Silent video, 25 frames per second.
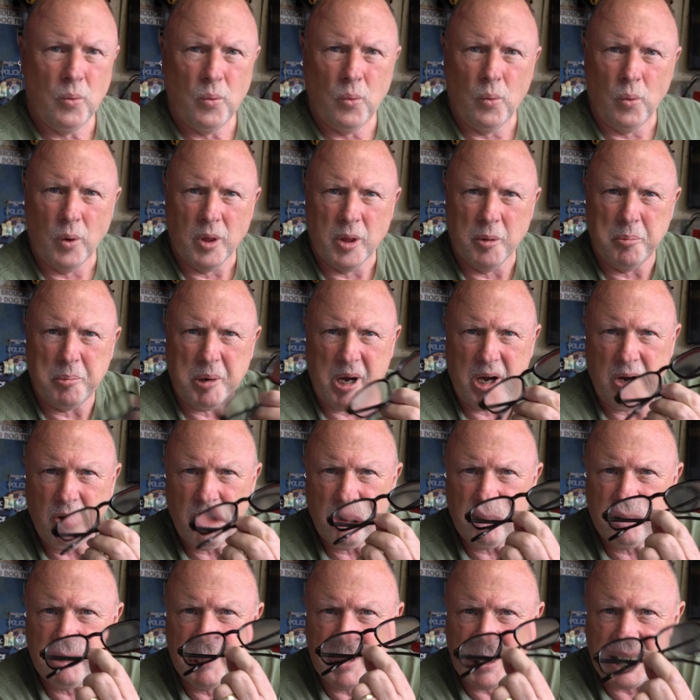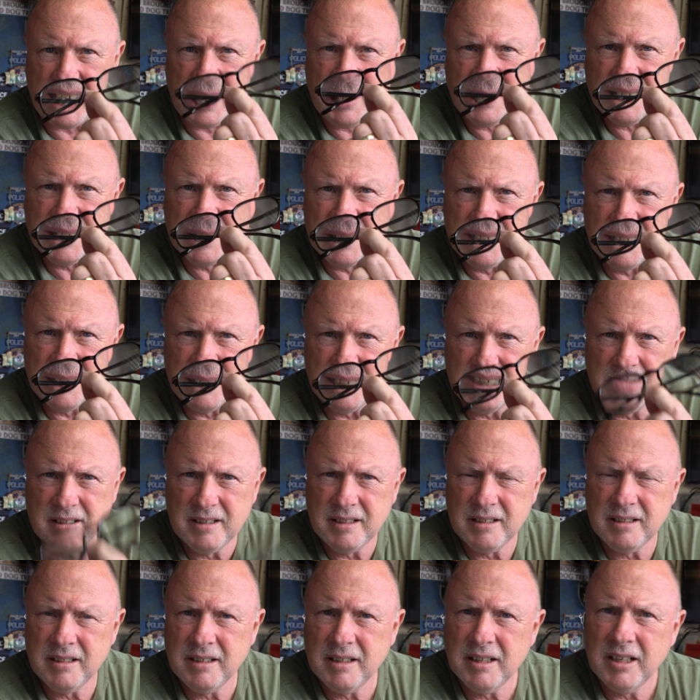with a pair of these,
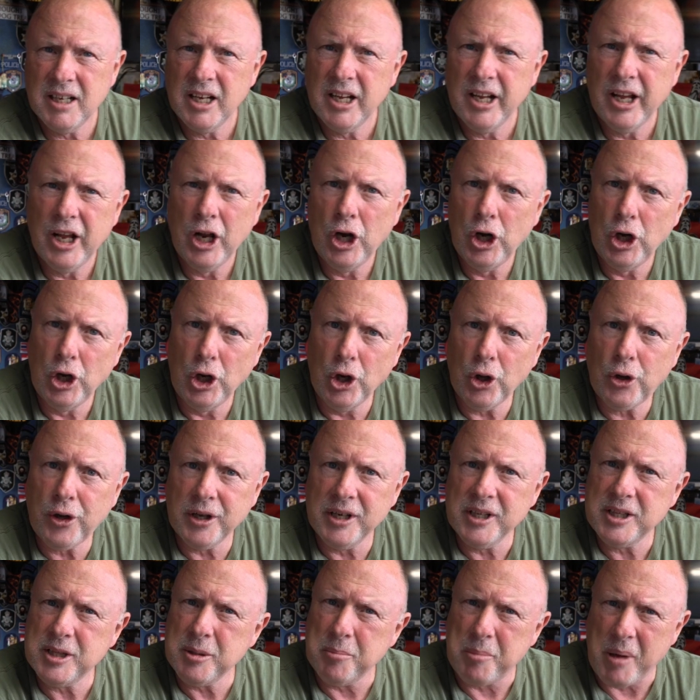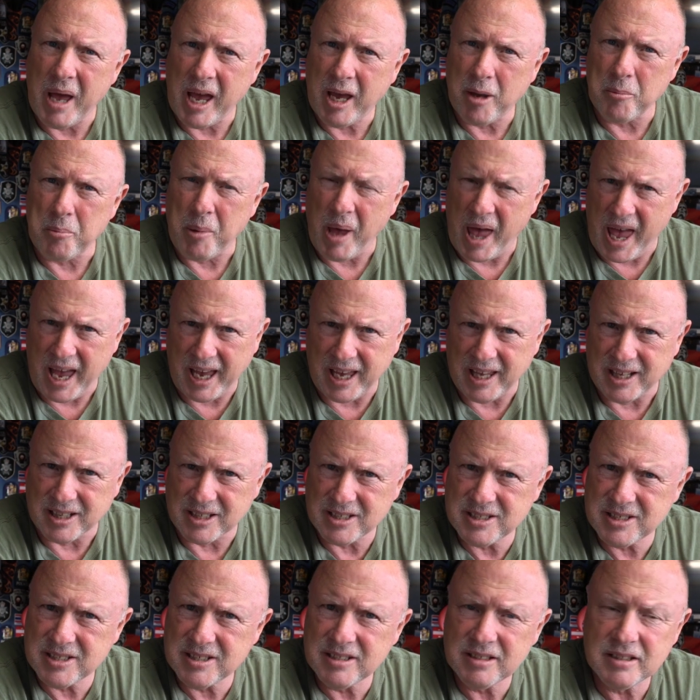looking at the back of
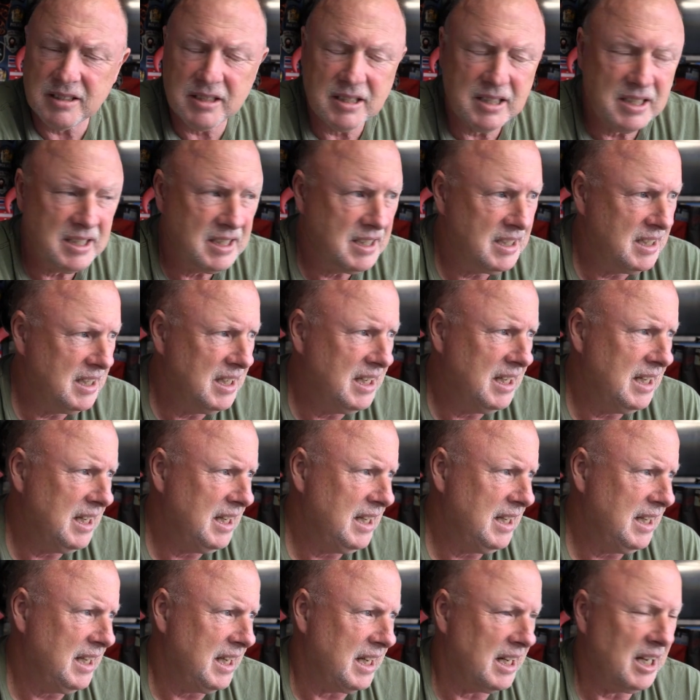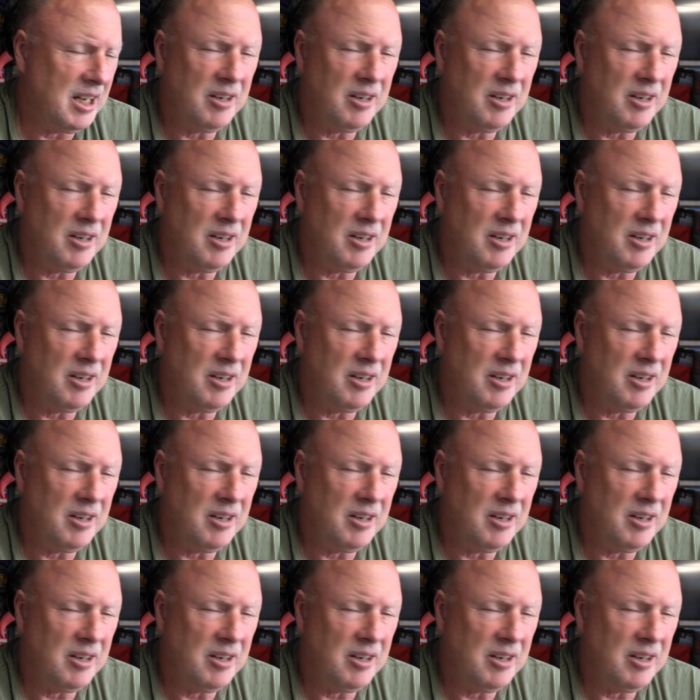packets, and